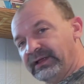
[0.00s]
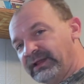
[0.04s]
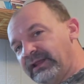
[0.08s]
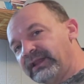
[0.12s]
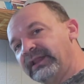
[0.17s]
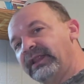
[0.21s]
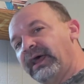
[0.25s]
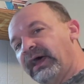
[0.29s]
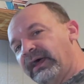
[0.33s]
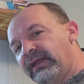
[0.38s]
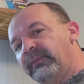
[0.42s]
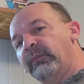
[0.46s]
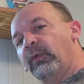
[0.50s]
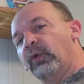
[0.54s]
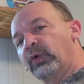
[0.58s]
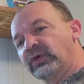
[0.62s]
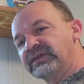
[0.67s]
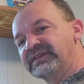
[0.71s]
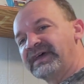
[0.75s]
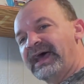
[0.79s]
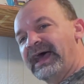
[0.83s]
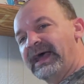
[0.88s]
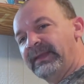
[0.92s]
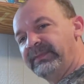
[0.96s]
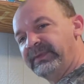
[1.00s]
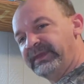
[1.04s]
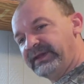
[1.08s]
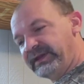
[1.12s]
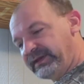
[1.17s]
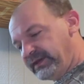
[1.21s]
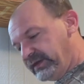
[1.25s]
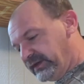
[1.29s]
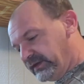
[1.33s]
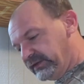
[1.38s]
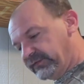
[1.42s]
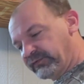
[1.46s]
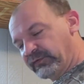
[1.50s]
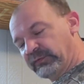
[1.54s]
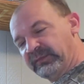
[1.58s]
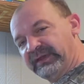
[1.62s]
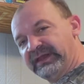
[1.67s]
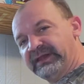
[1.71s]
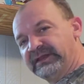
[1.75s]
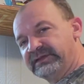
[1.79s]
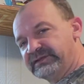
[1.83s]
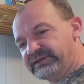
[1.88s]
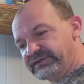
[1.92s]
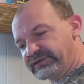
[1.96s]
lot more time than it does for
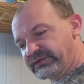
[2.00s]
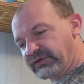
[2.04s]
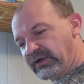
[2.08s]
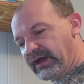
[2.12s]
me to just